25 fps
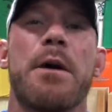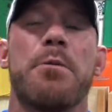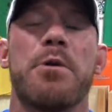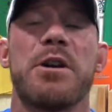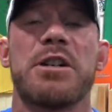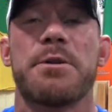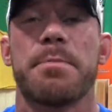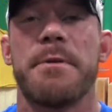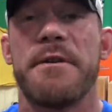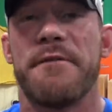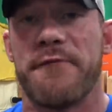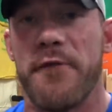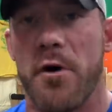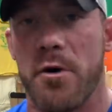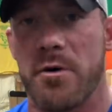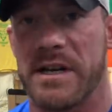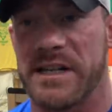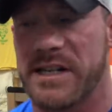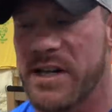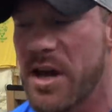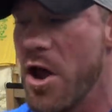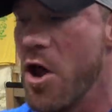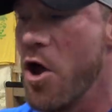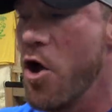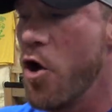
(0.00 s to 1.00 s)
I want you to be
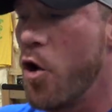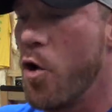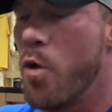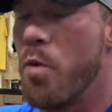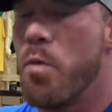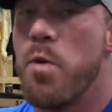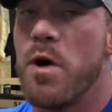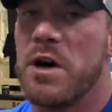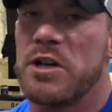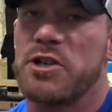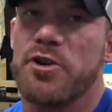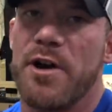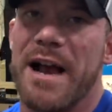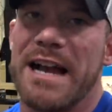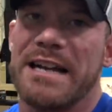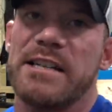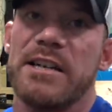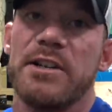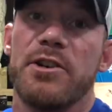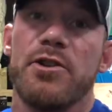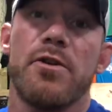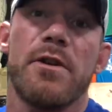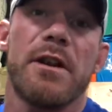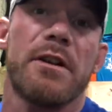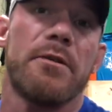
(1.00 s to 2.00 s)
focused on what you're
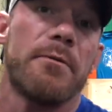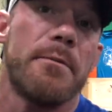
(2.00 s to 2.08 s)
actually doing.